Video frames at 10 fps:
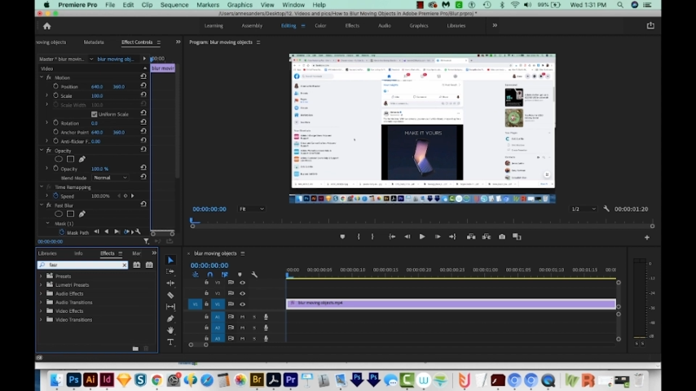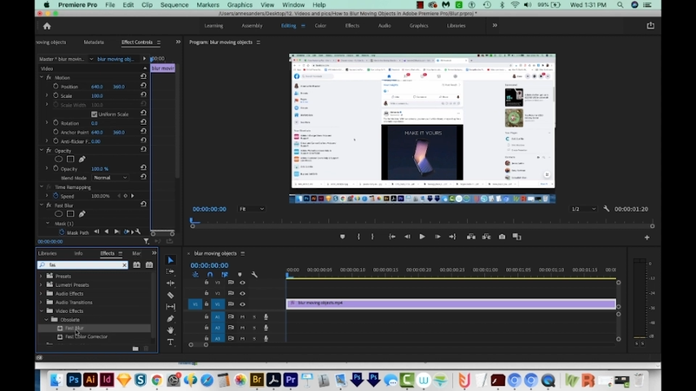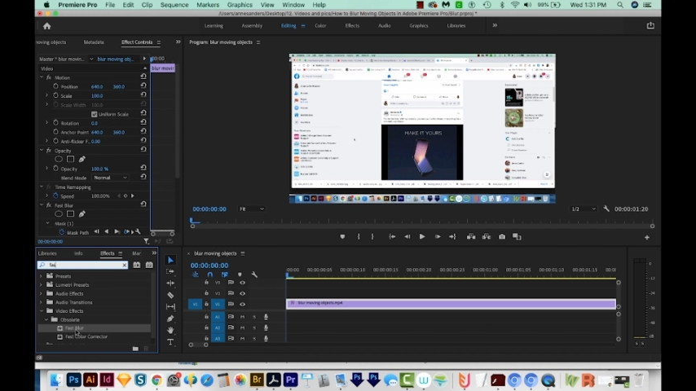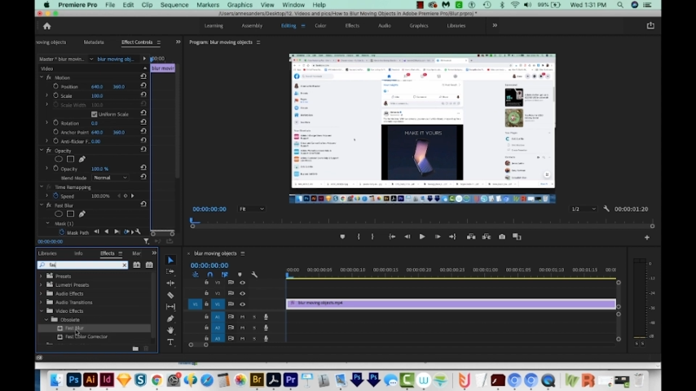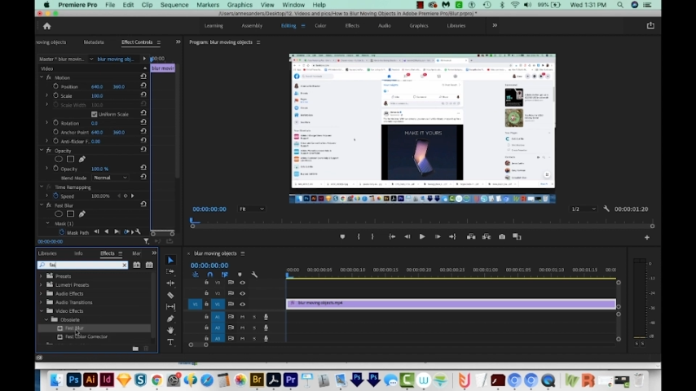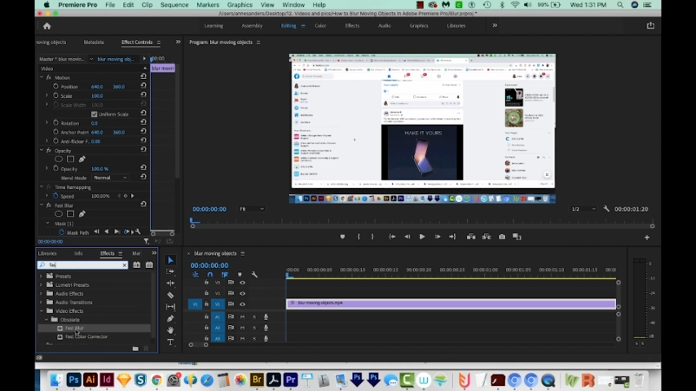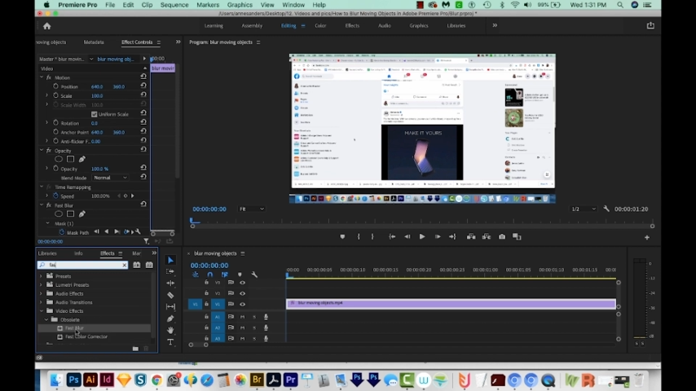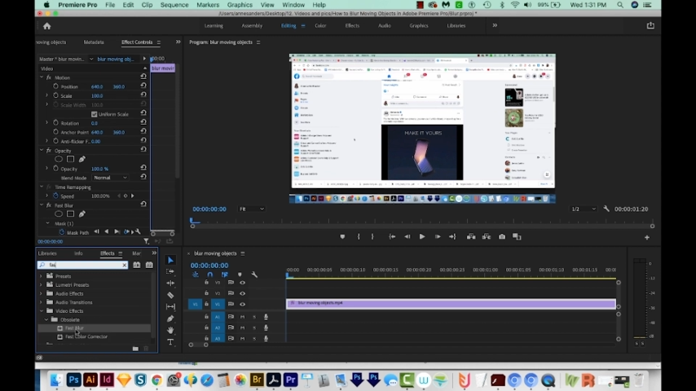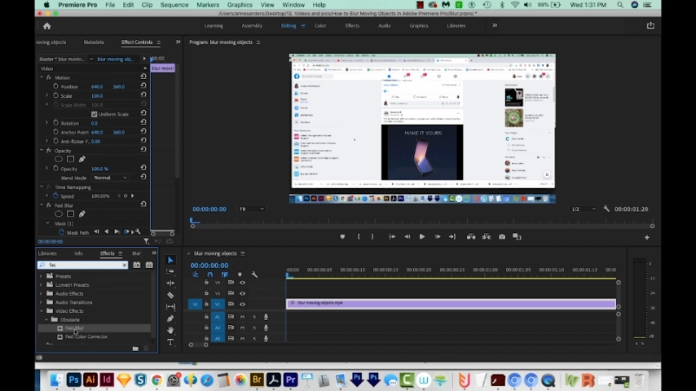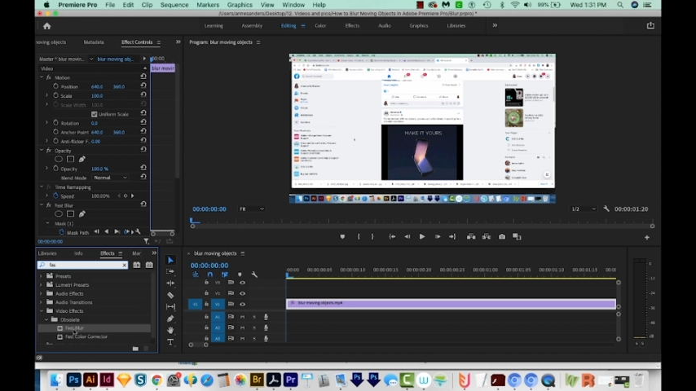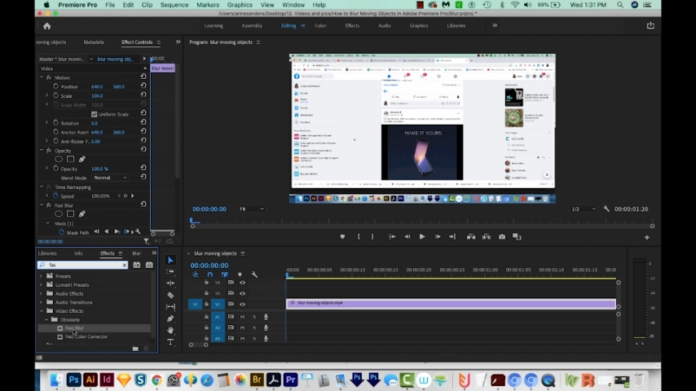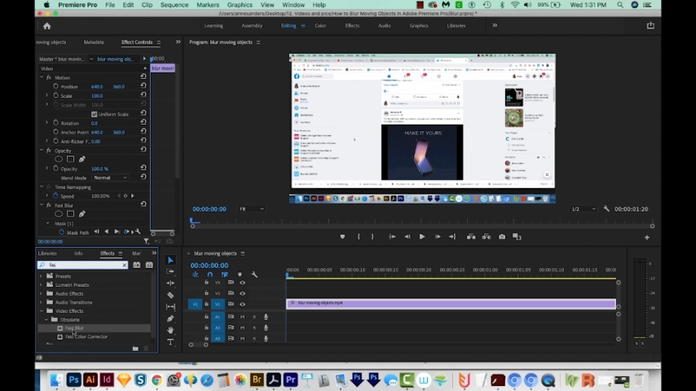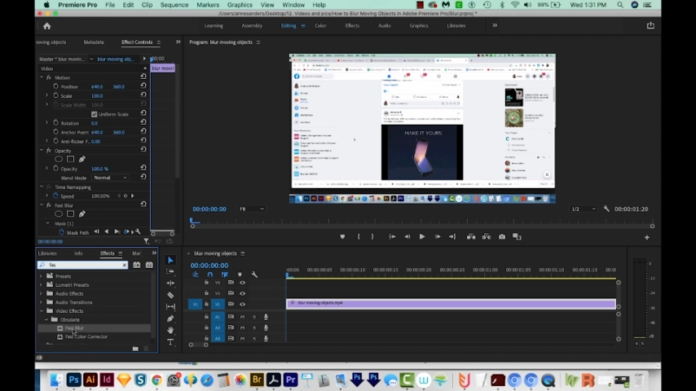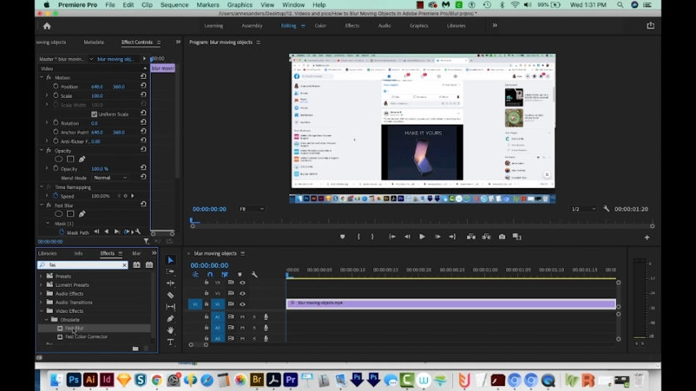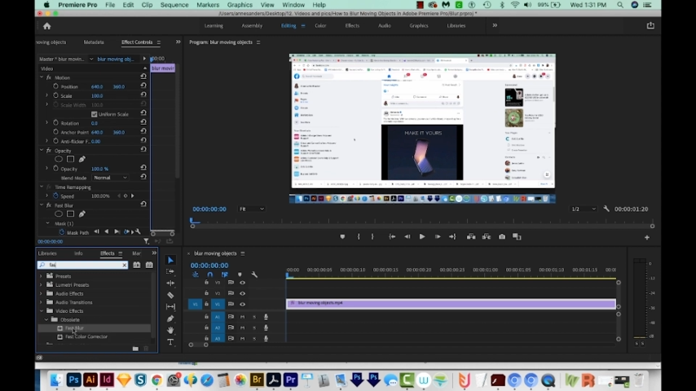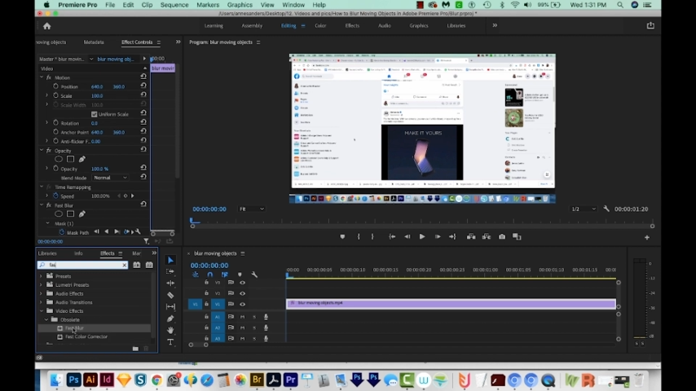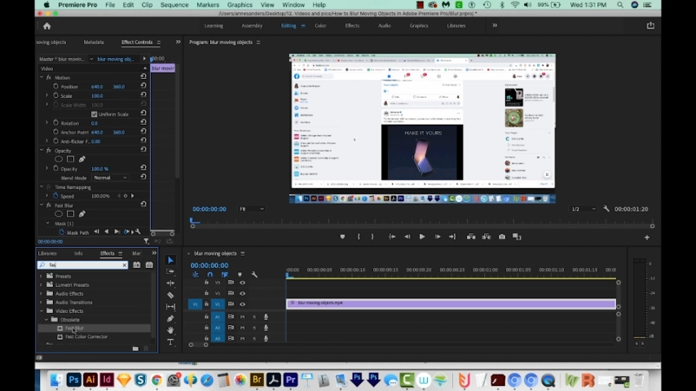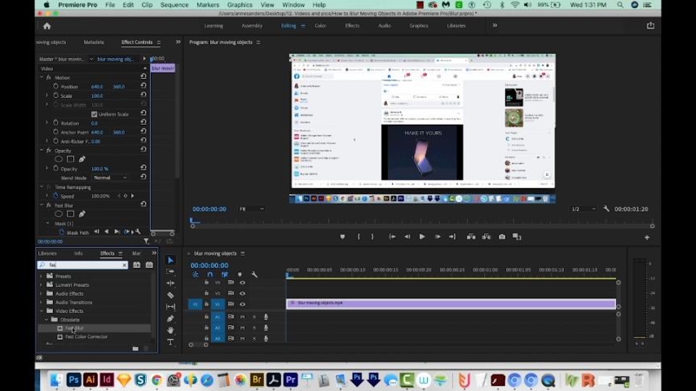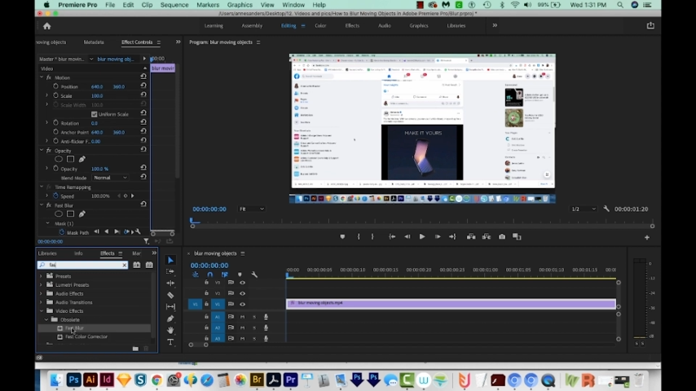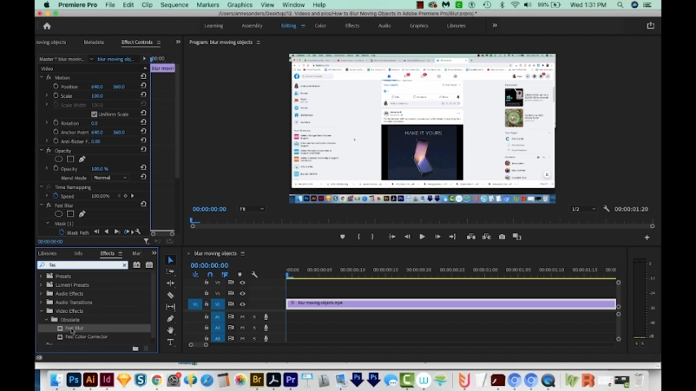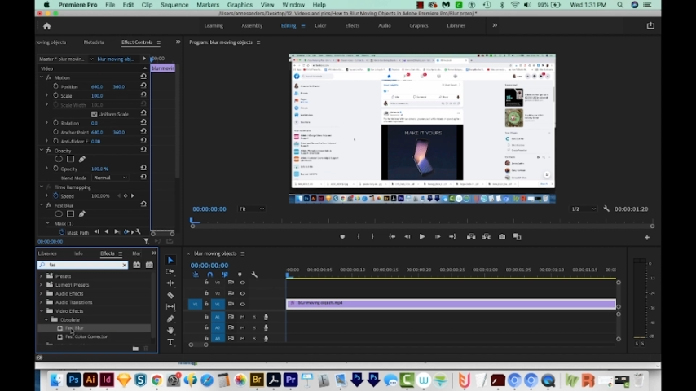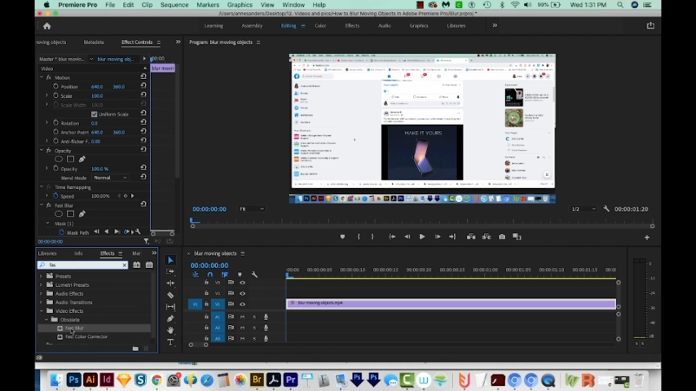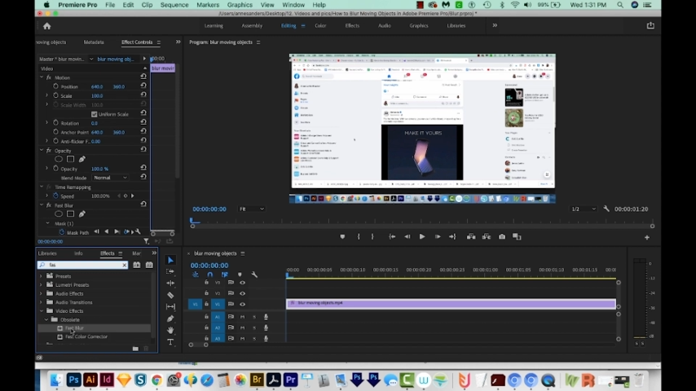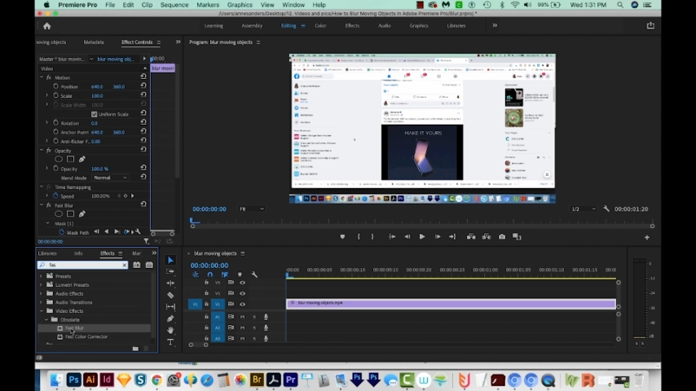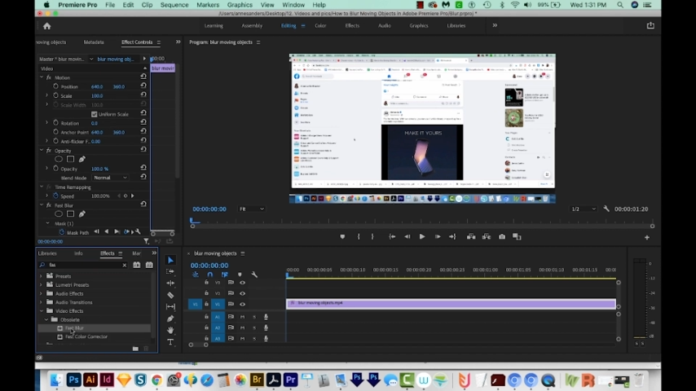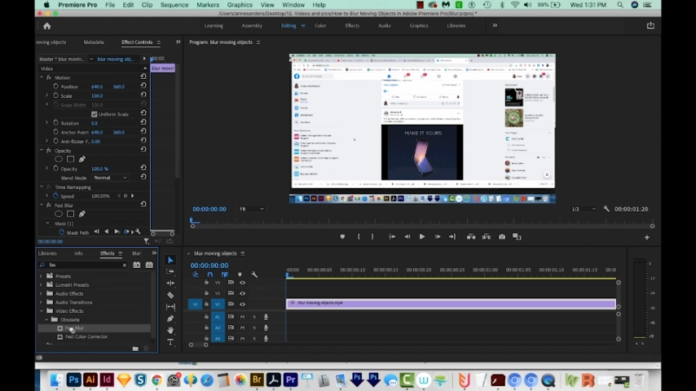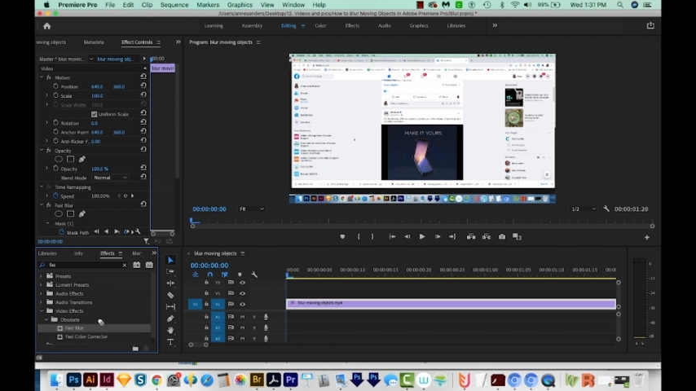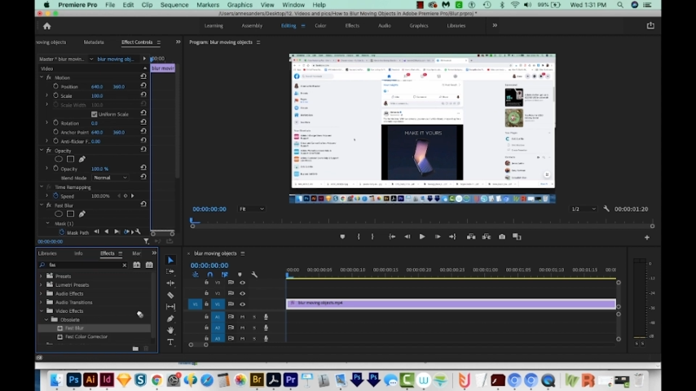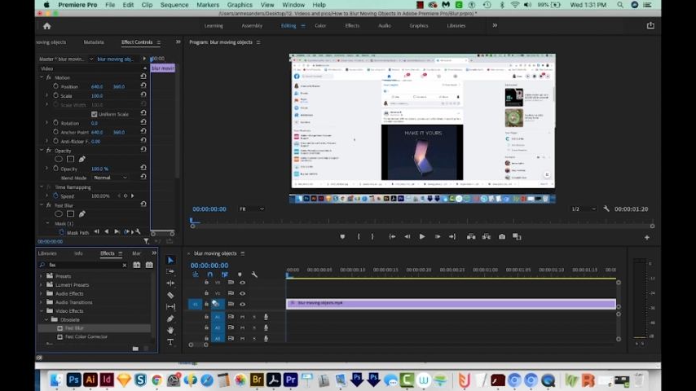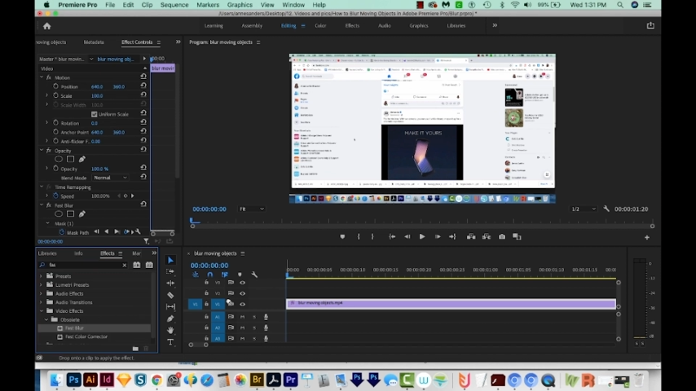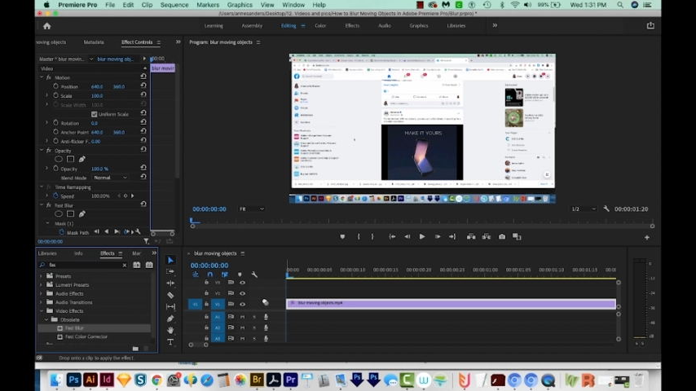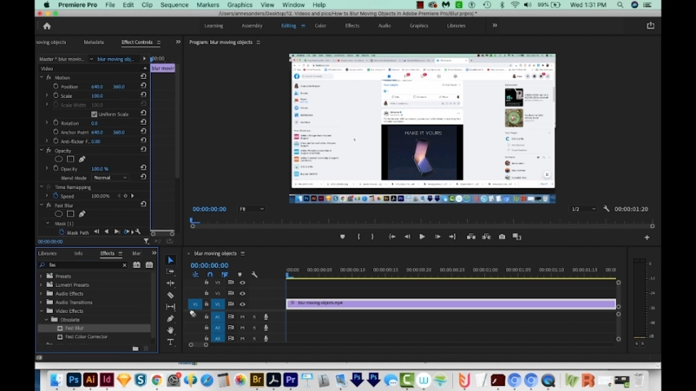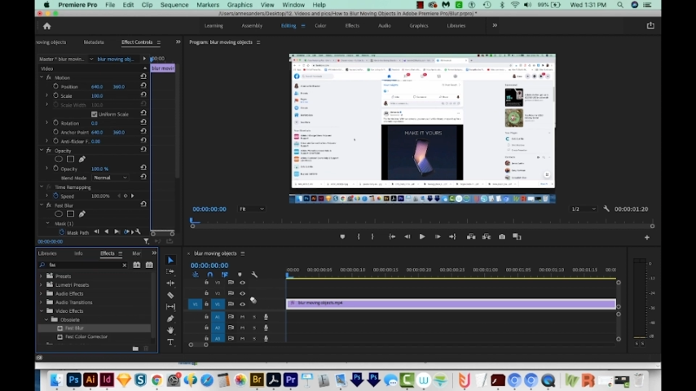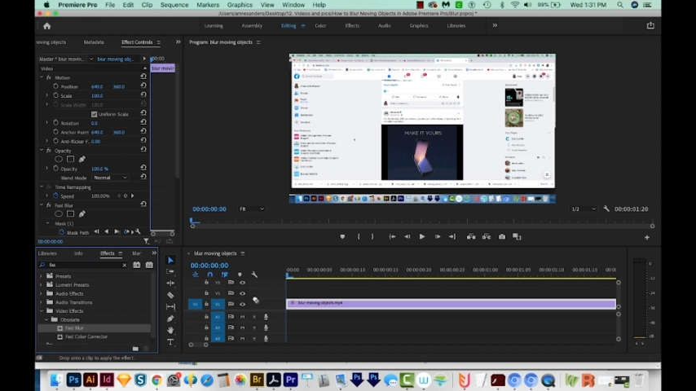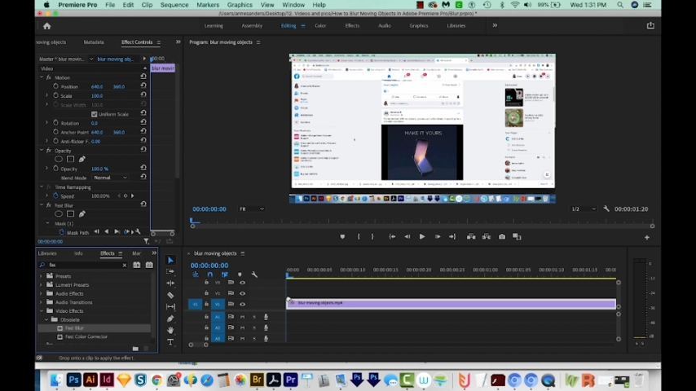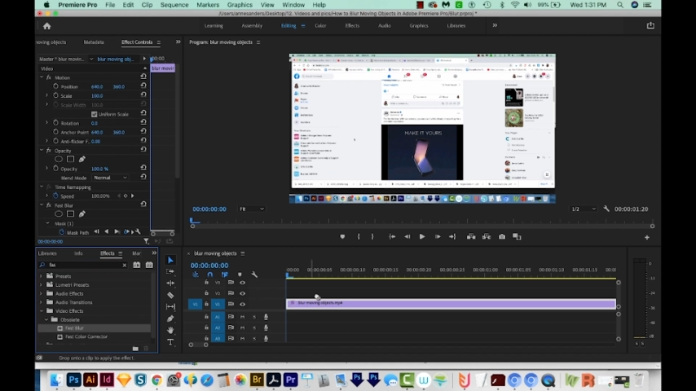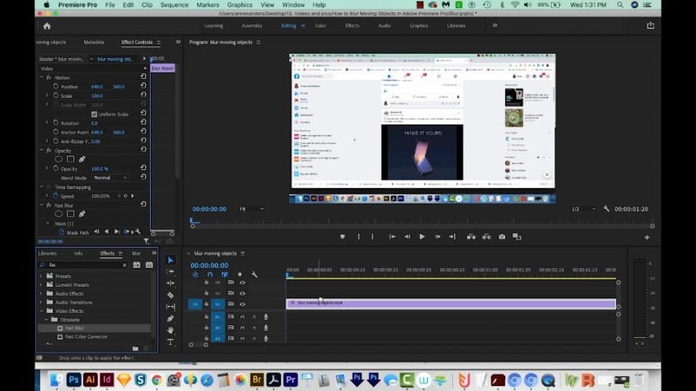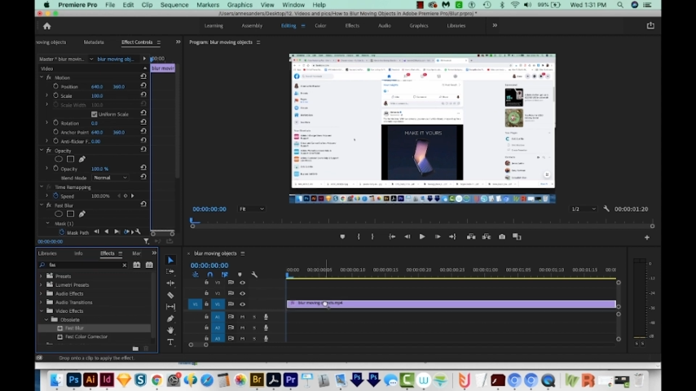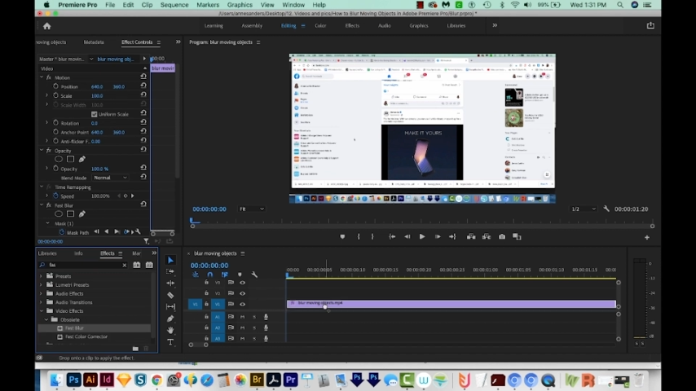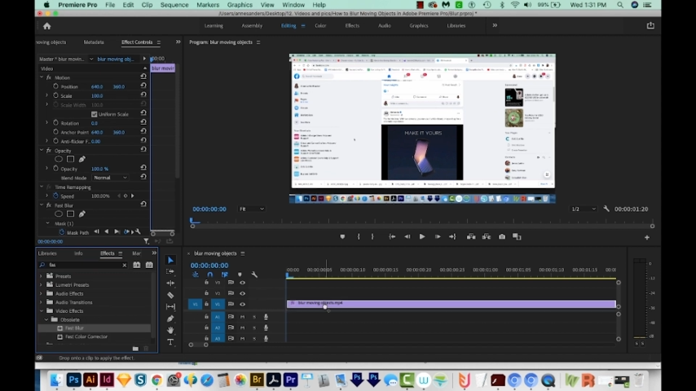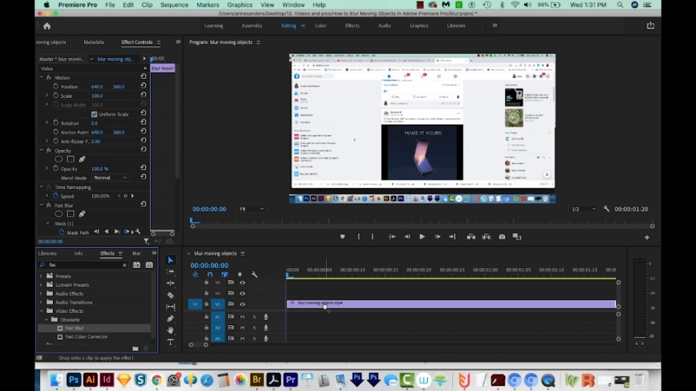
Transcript: No face is visible, so there are no lips to read.